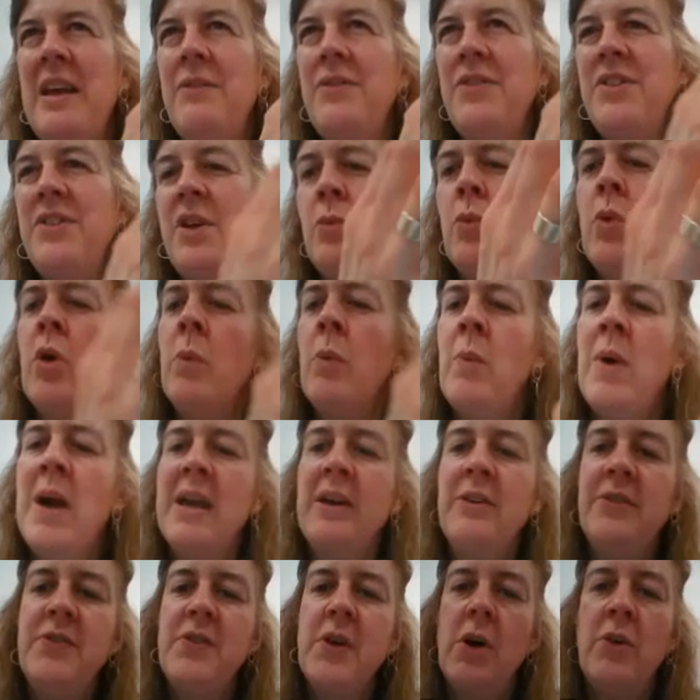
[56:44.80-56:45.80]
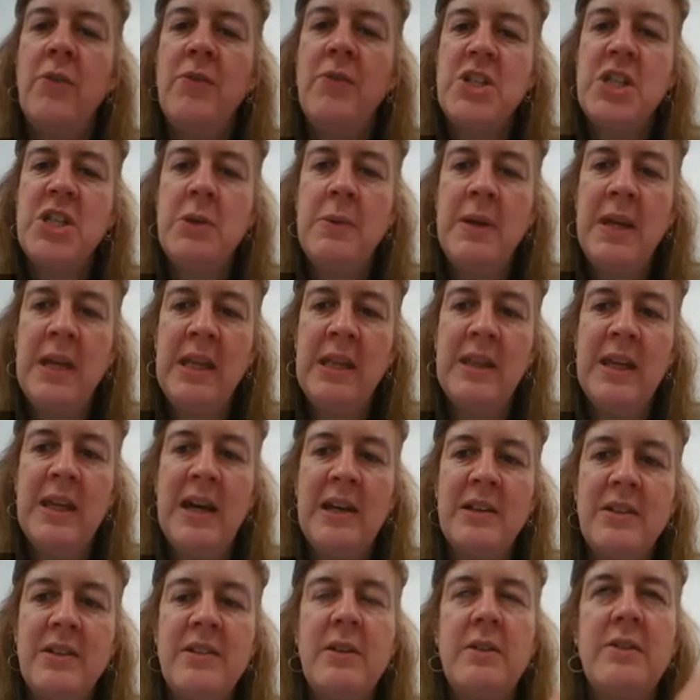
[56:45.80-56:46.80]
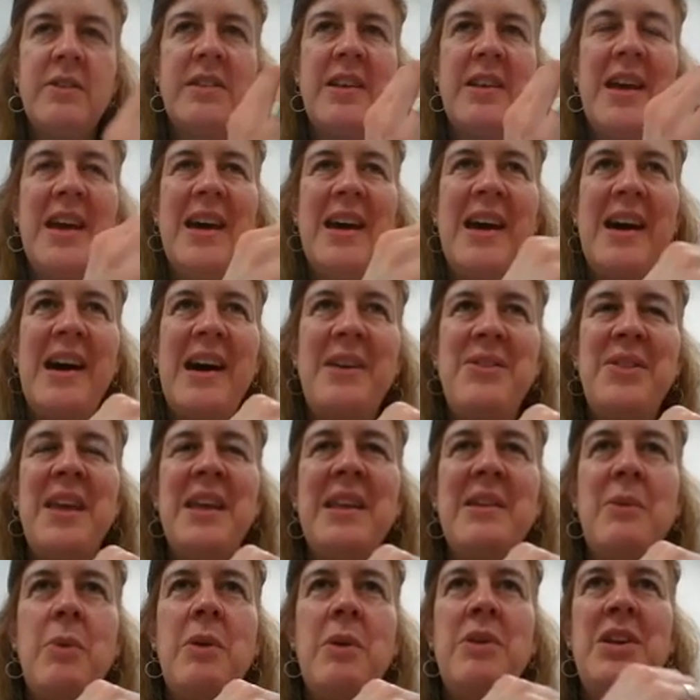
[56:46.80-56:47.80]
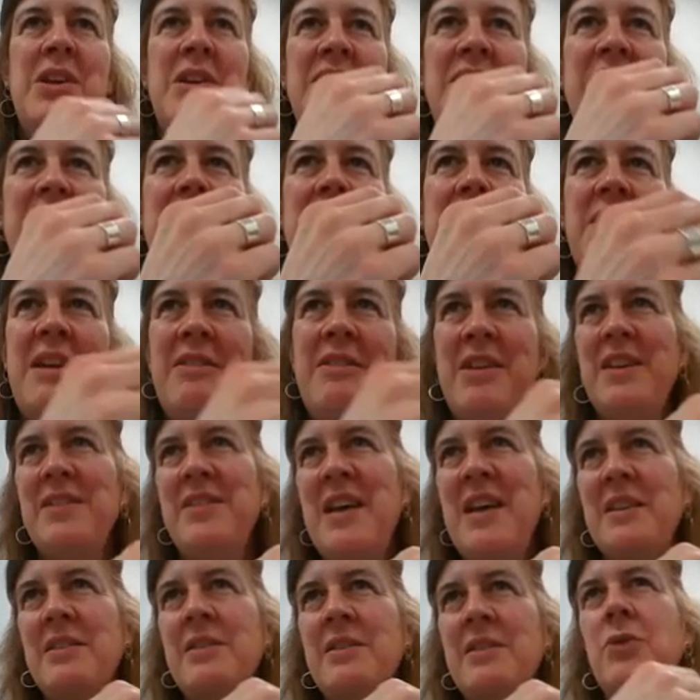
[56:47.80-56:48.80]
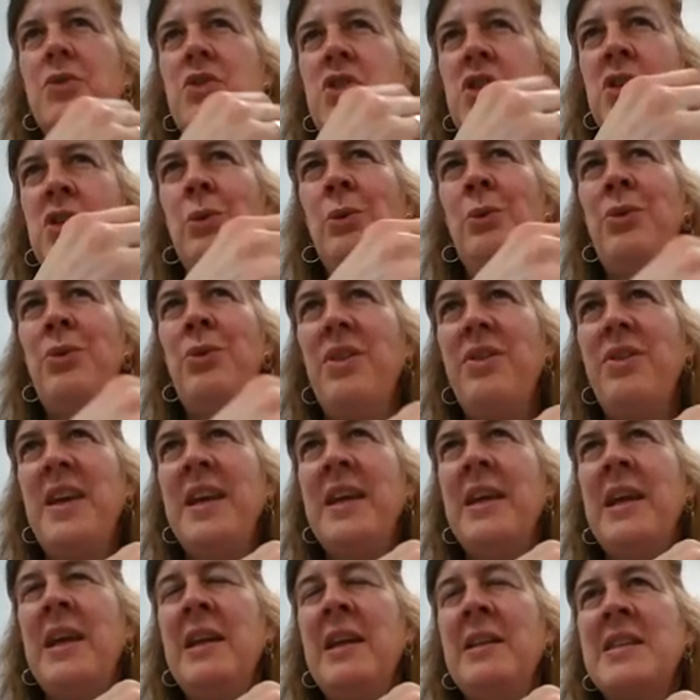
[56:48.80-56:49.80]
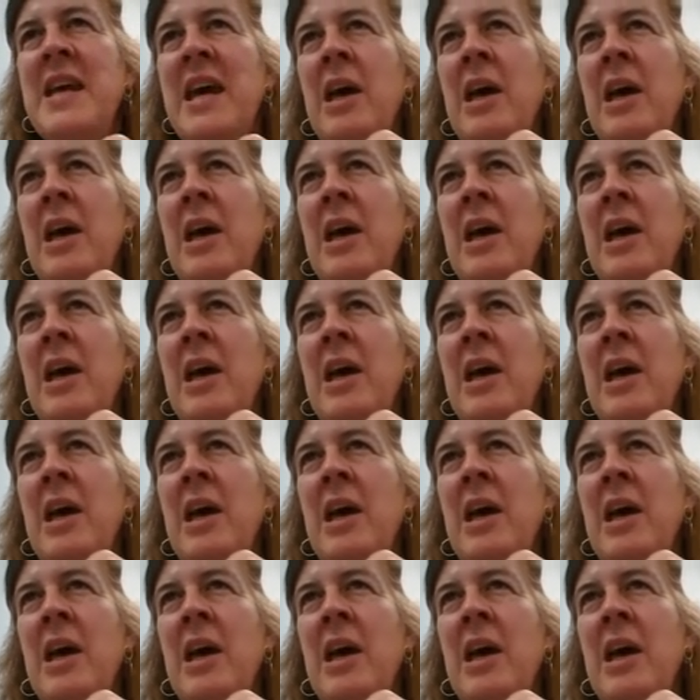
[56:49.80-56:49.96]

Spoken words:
gives you one way of doing that. So I think we're using theory as that sort of tool for thinking to